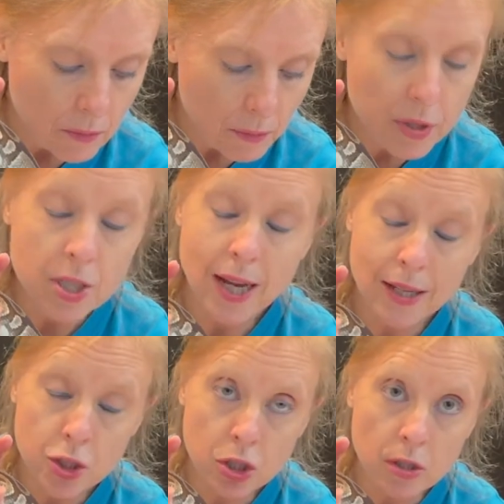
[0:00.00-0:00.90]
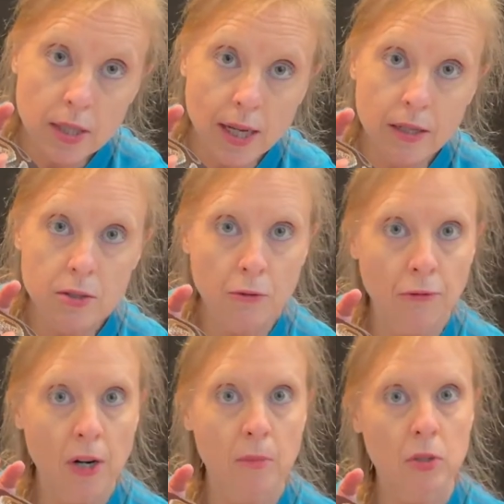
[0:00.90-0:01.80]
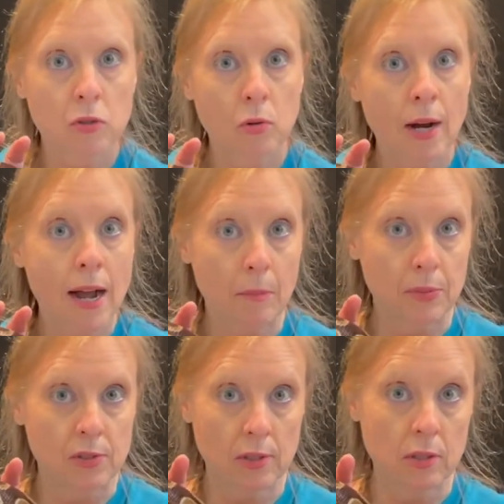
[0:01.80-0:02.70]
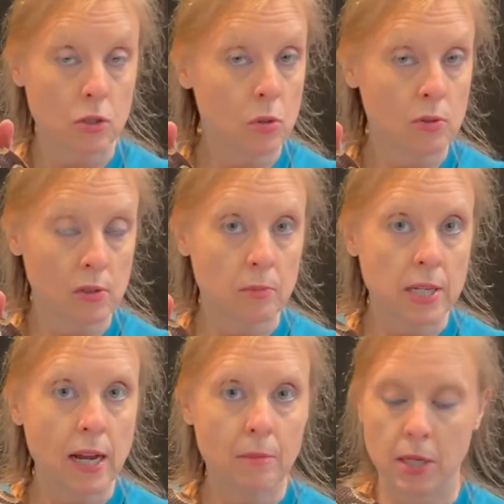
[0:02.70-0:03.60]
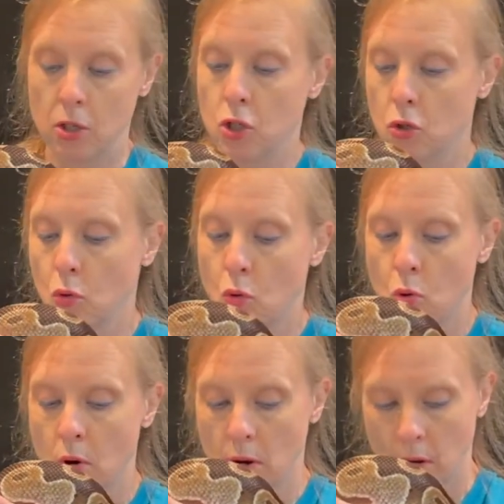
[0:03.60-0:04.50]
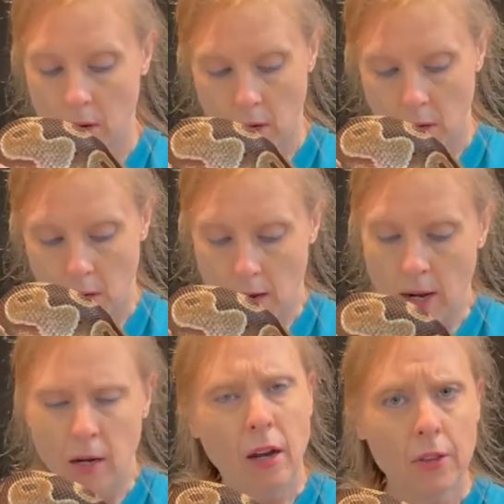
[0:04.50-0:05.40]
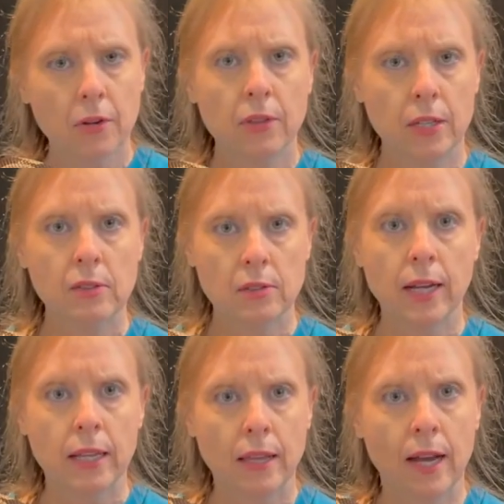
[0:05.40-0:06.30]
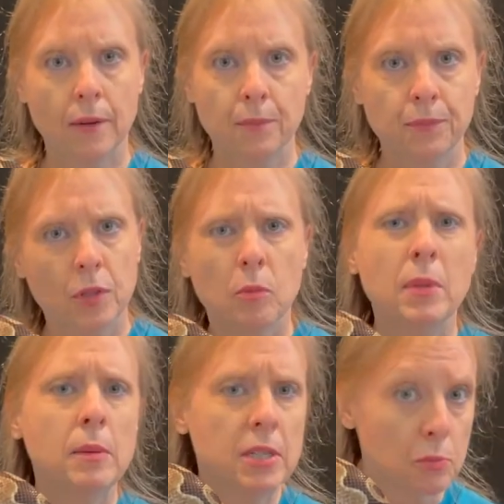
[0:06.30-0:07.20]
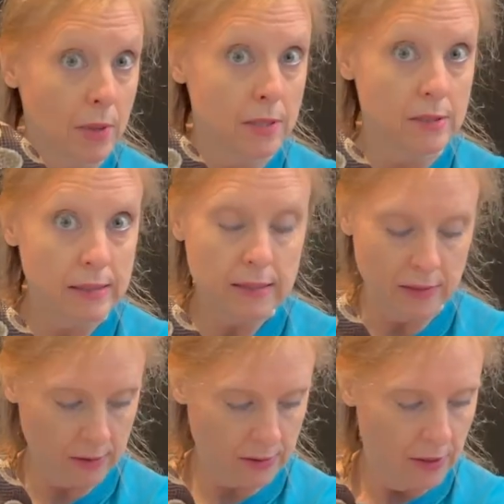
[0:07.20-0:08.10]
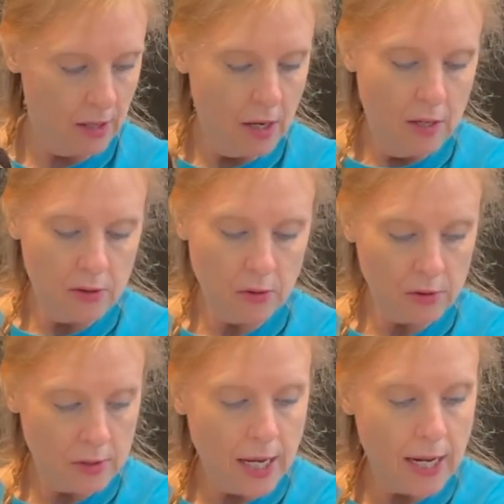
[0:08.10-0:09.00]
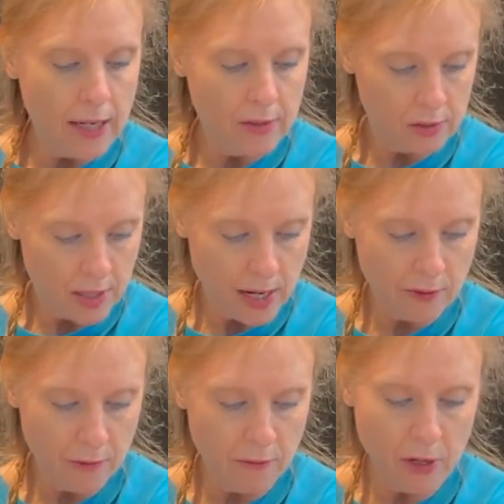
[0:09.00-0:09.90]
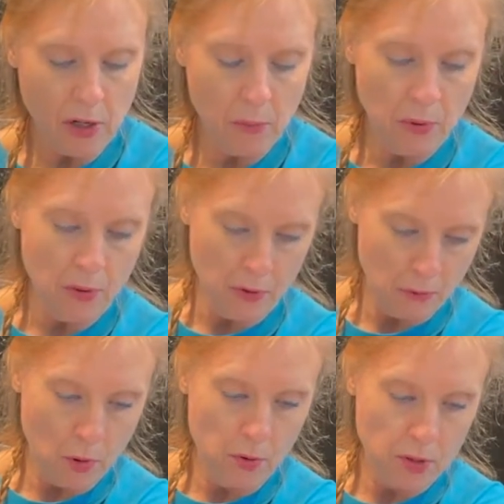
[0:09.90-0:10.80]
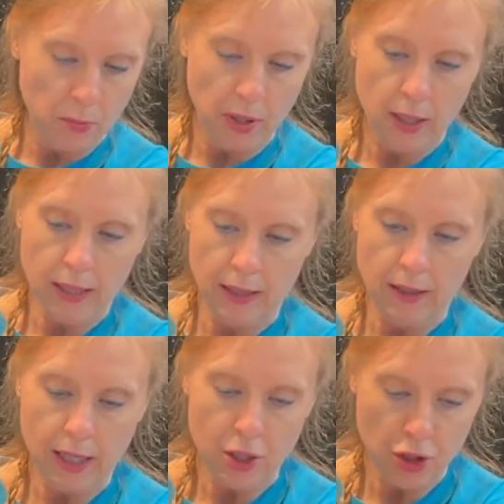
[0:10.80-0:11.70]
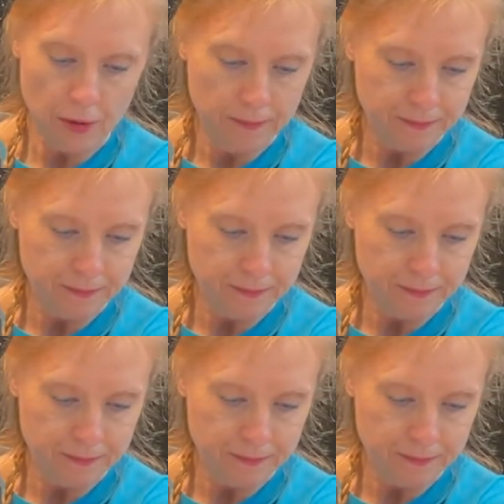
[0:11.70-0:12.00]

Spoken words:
potentially get into farmers' crops and do some damage, or other things like that, maybe spread diseases. So snakes have a very important role to play in nature.